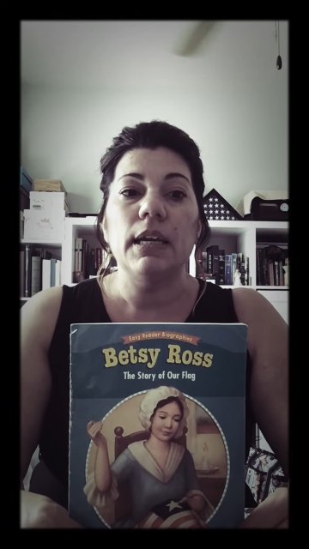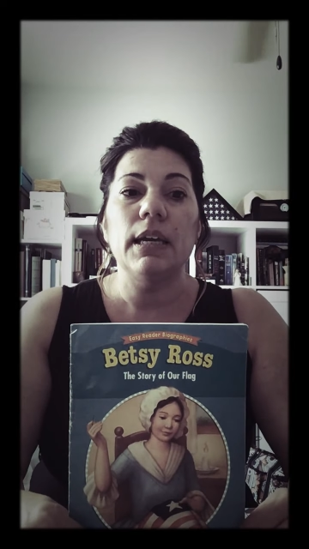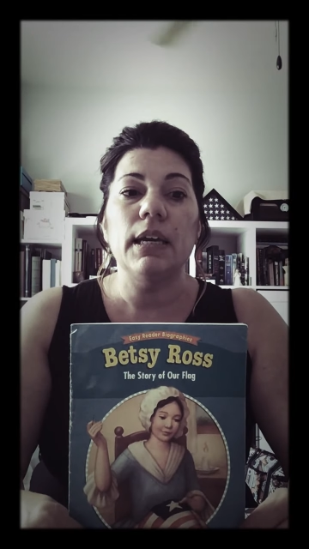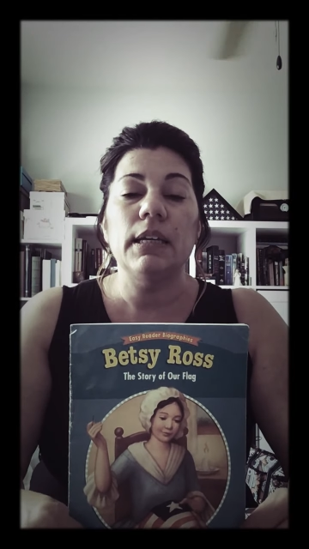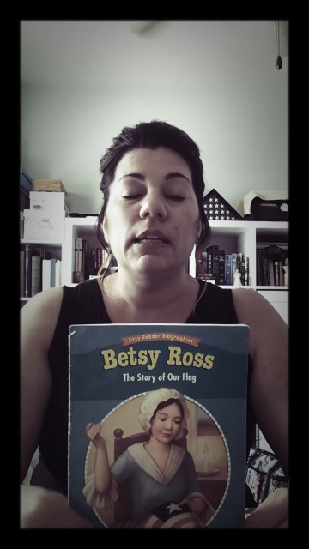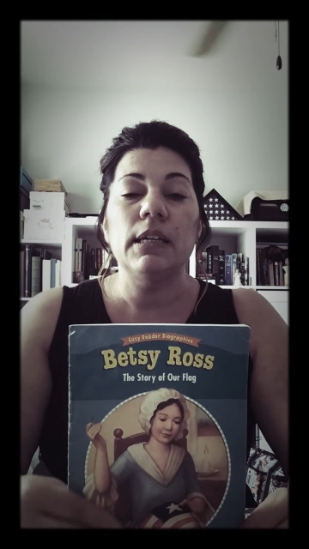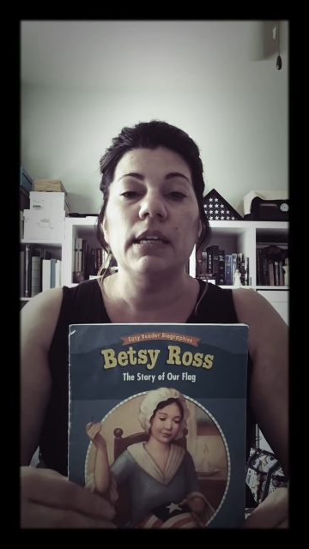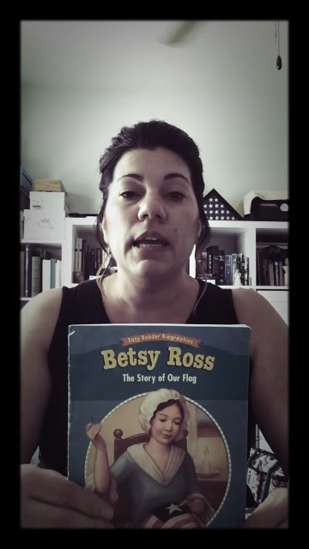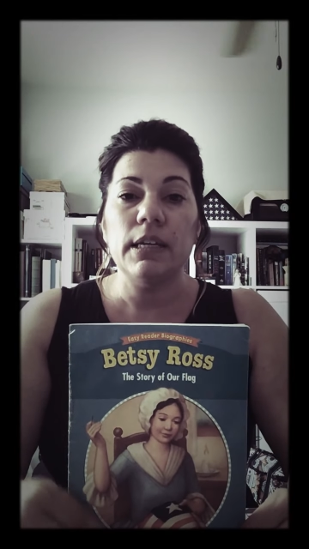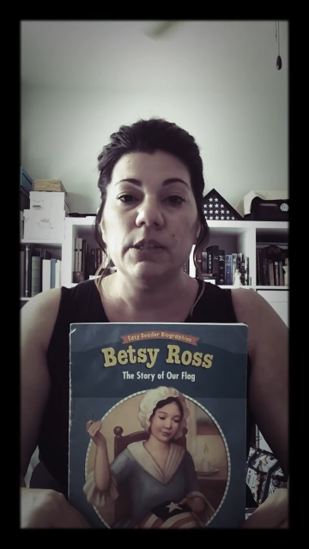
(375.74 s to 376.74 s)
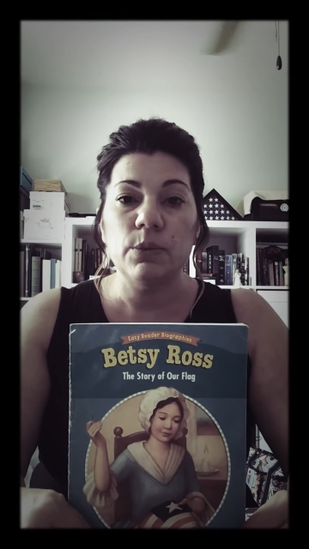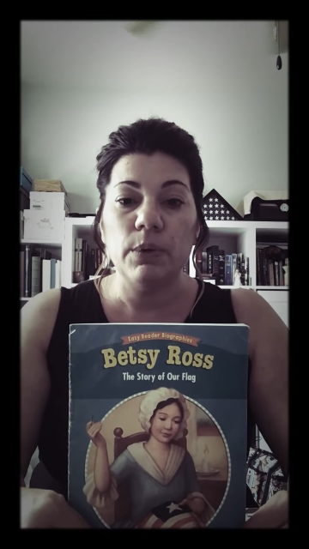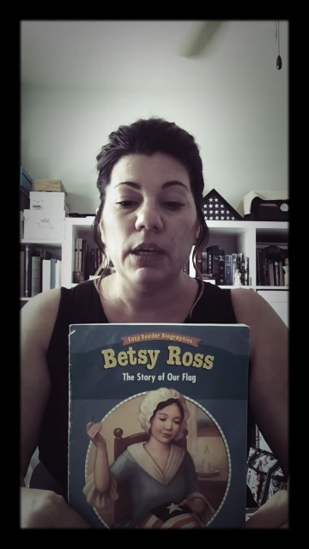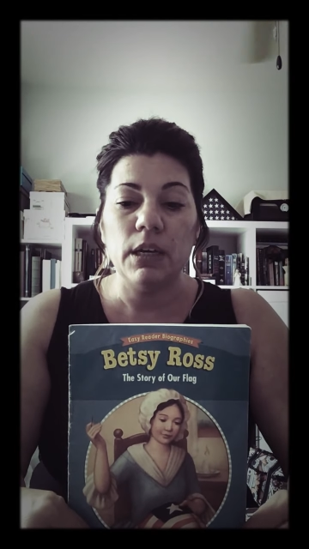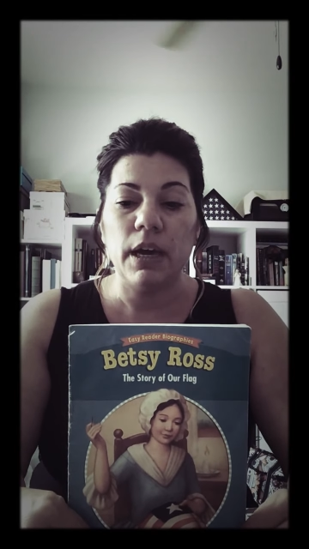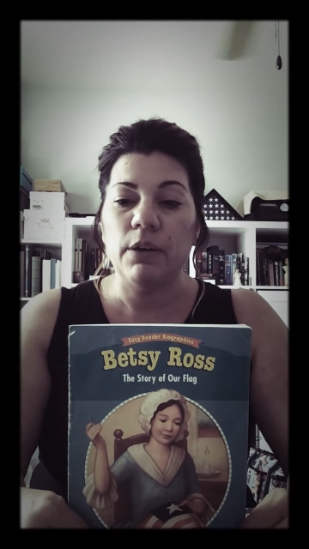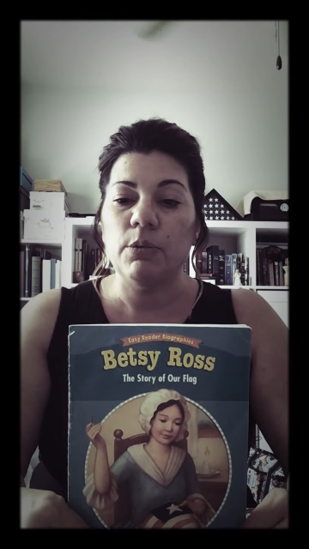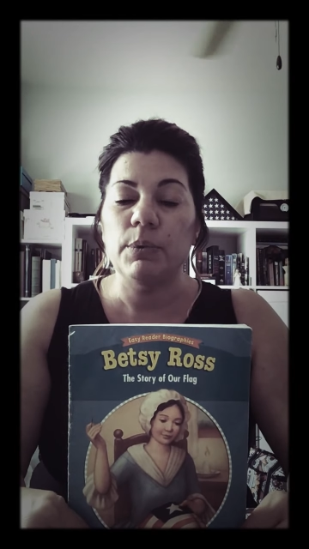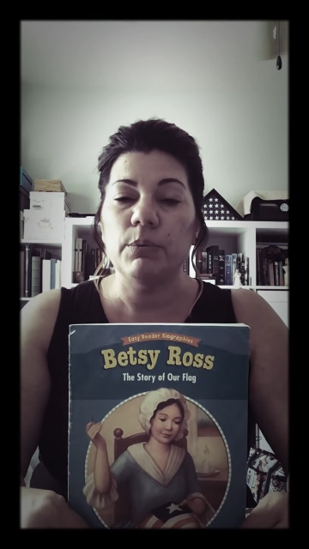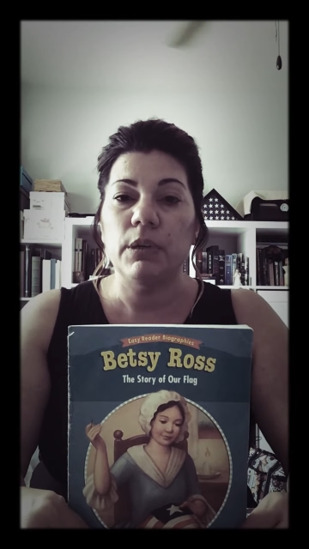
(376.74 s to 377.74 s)
And next week, I
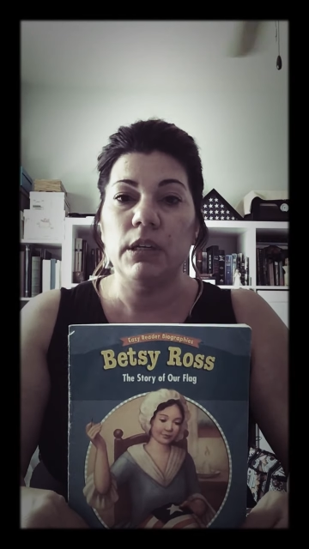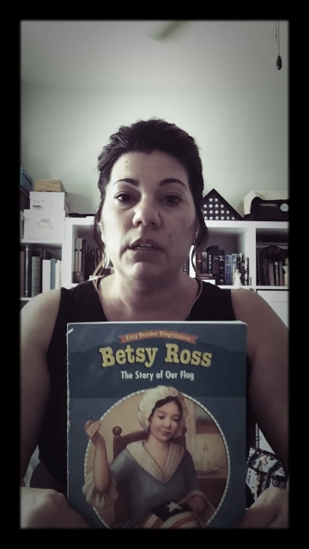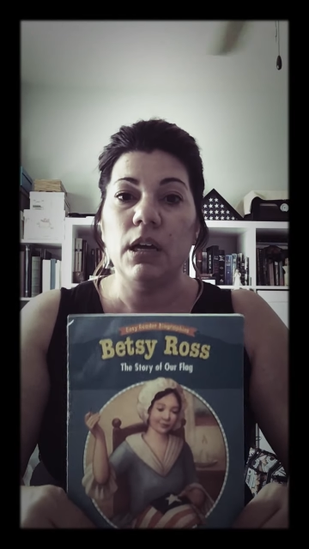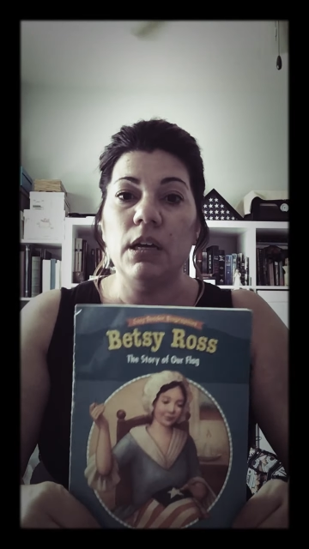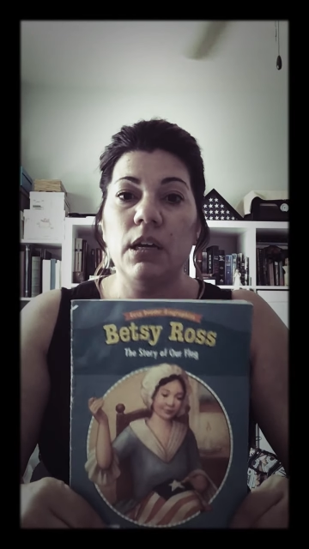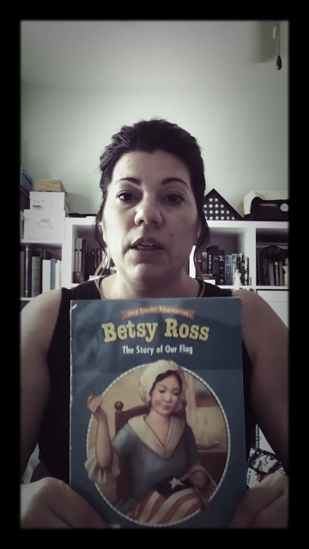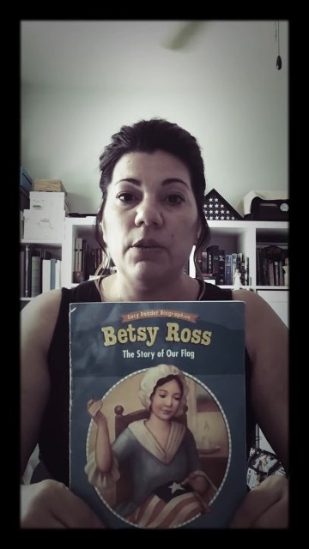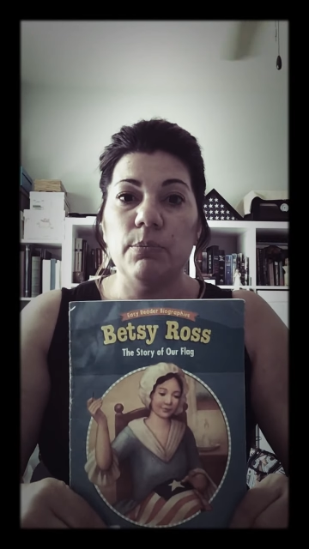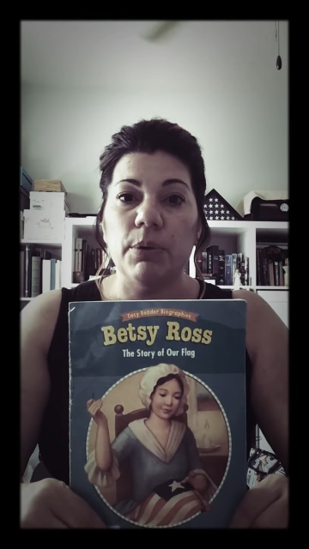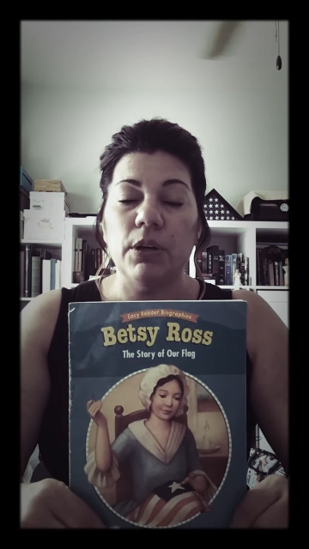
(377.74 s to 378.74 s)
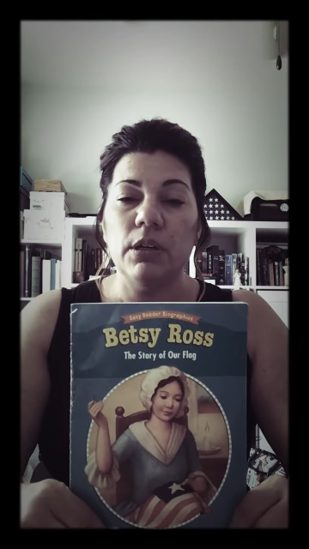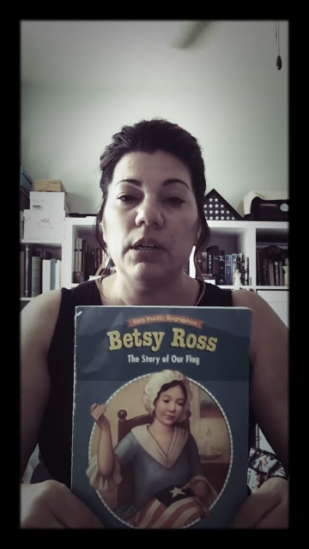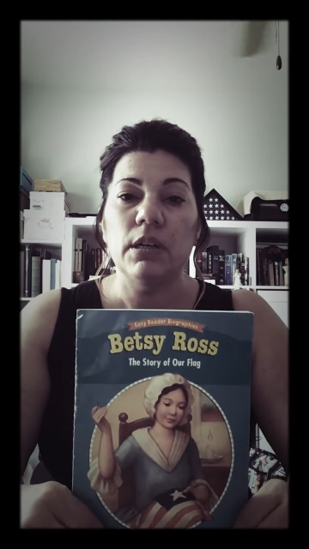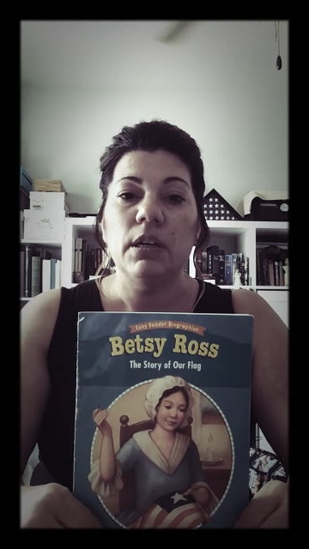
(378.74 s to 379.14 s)
will be reading another book